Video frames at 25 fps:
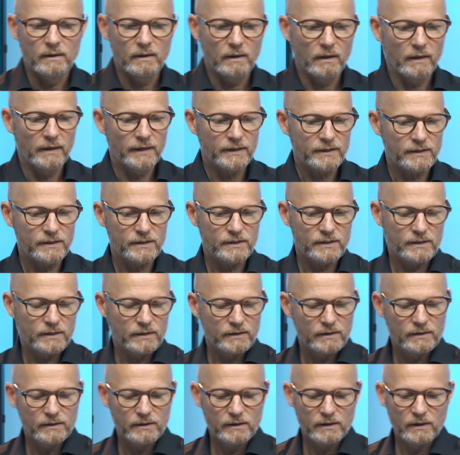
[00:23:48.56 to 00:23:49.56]
Let's
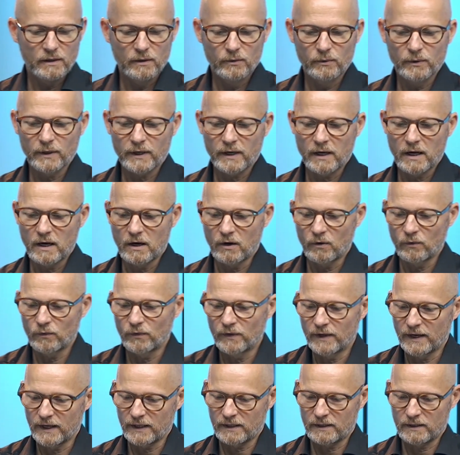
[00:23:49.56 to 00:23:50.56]
look at how
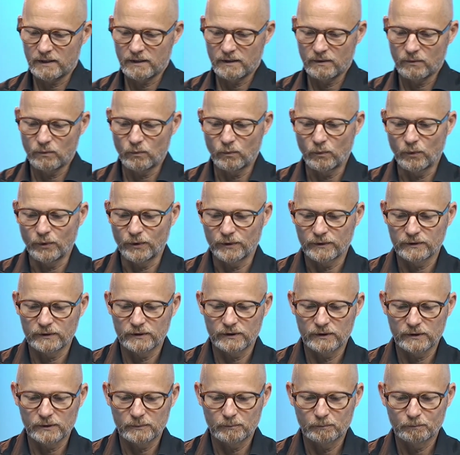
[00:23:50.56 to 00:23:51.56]
that
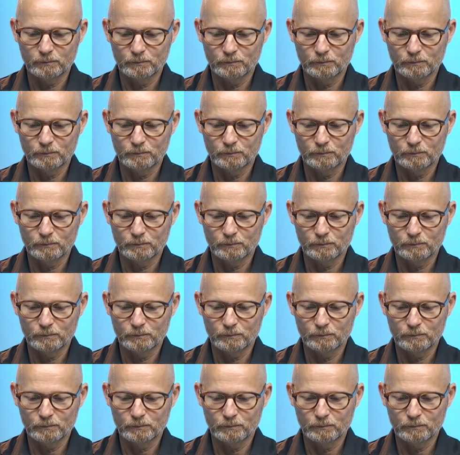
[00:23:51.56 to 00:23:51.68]
works.